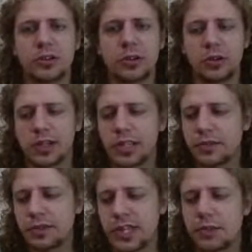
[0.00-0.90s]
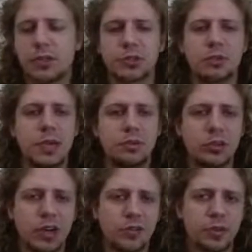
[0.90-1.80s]
so there are lots of examples where people
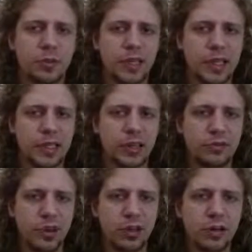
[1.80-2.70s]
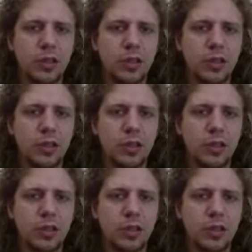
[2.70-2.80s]
comfortably convert